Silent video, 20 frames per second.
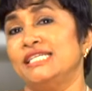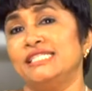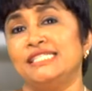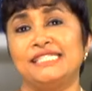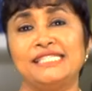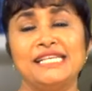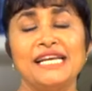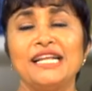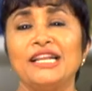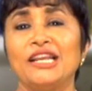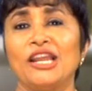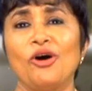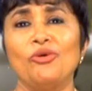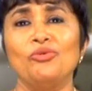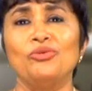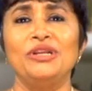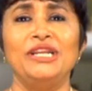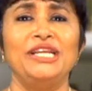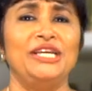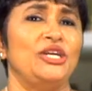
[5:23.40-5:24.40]
Sing
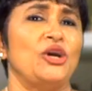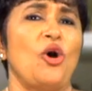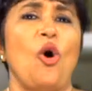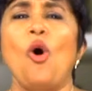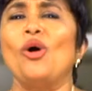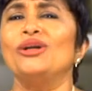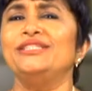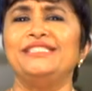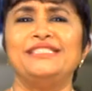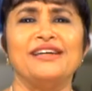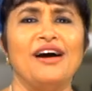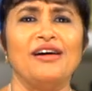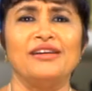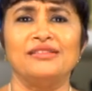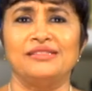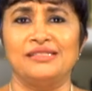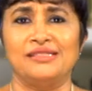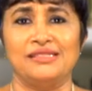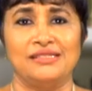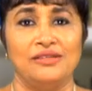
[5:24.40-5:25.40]
loudly or
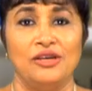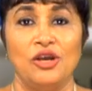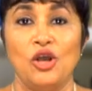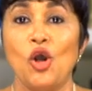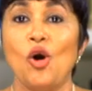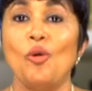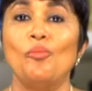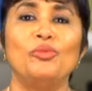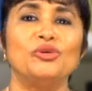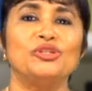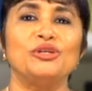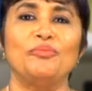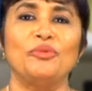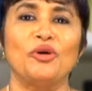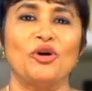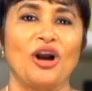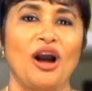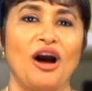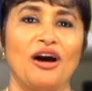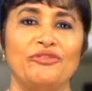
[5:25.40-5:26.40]
dance. Put up
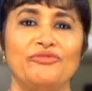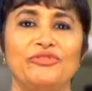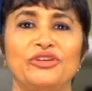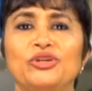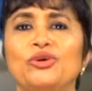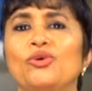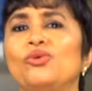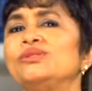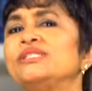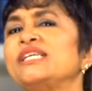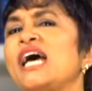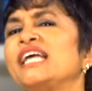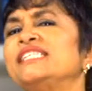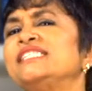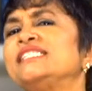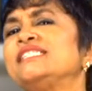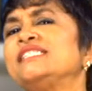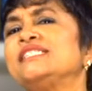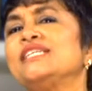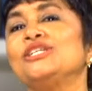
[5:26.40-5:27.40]
your car windows
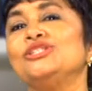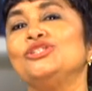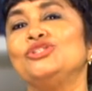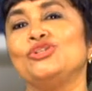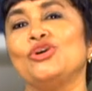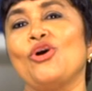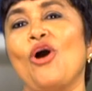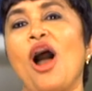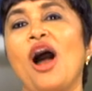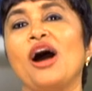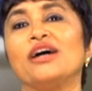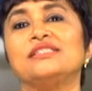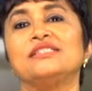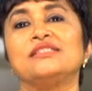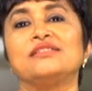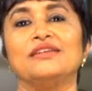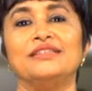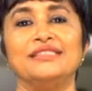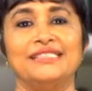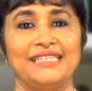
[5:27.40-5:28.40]
and sing to your heart's
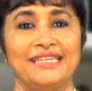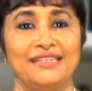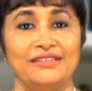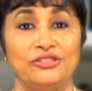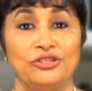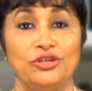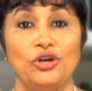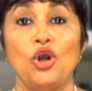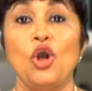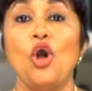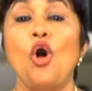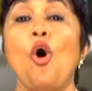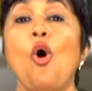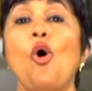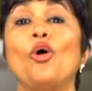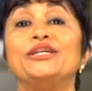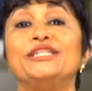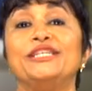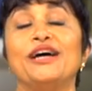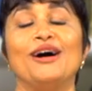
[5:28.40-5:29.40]
content,
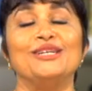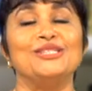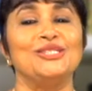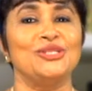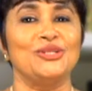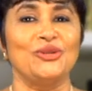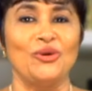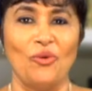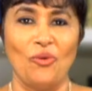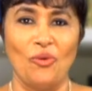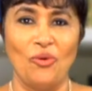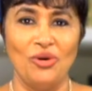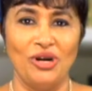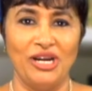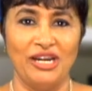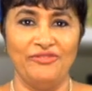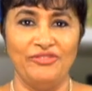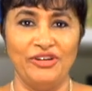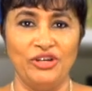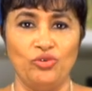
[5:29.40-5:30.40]
or dance in your own
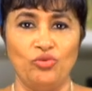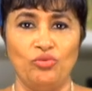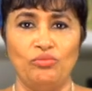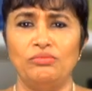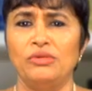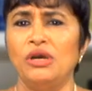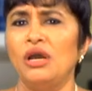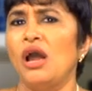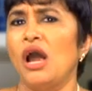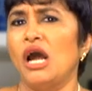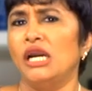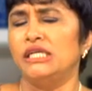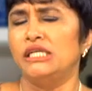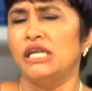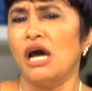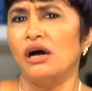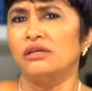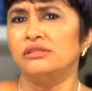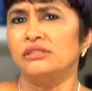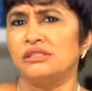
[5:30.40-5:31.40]
living room.
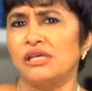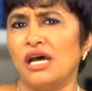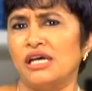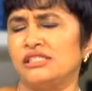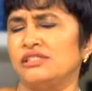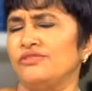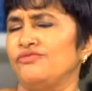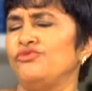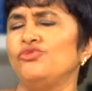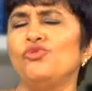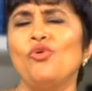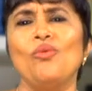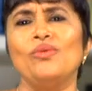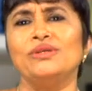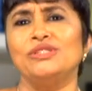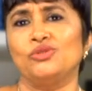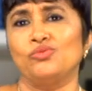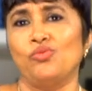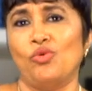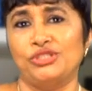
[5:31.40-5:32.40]
Dance as if no
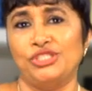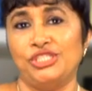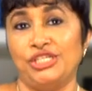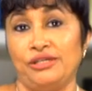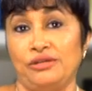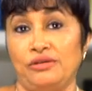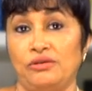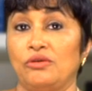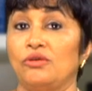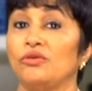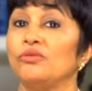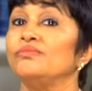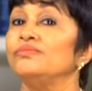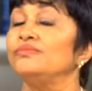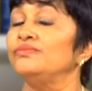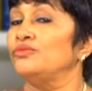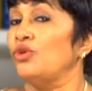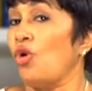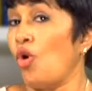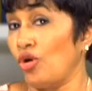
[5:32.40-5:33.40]
one's watching.
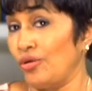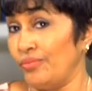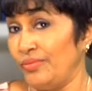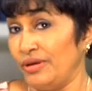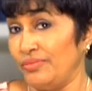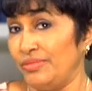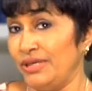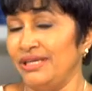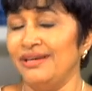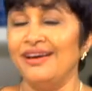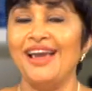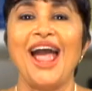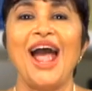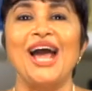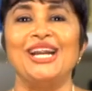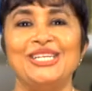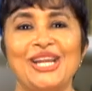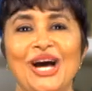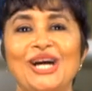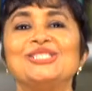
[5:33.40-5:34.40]
Or maybe
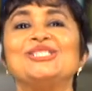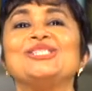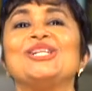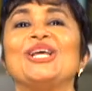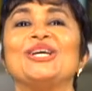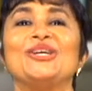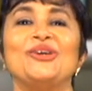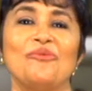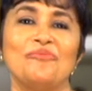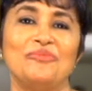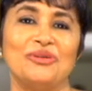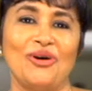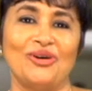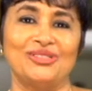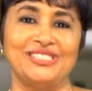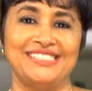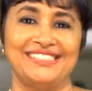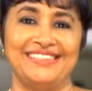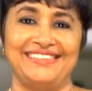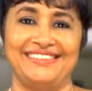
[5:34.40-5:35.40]
dance like you're
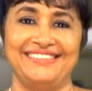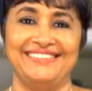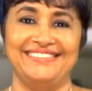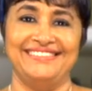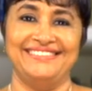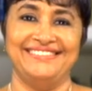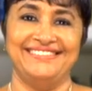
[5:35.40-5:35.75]
Beyoncé.